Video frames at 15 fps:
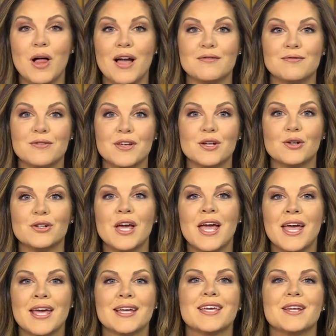Life Field
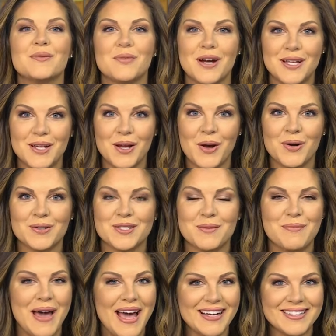getting ready to host a
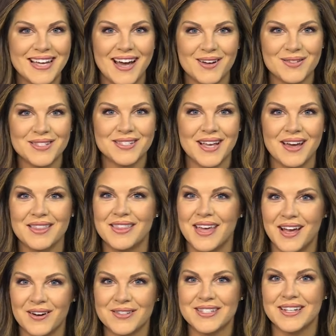packed house uh,
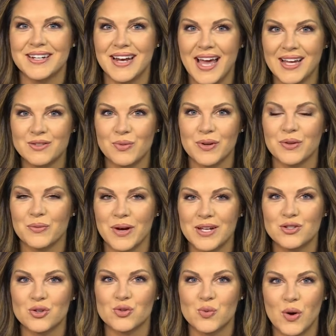there tonight where the
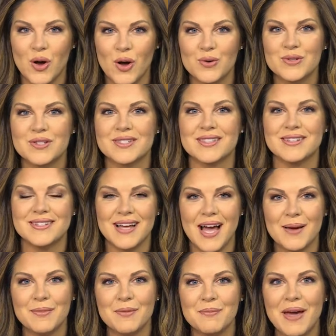Rangers will host the
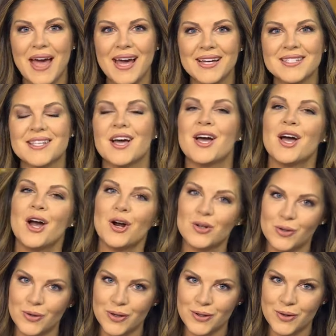Diamondbacks. Our Lauren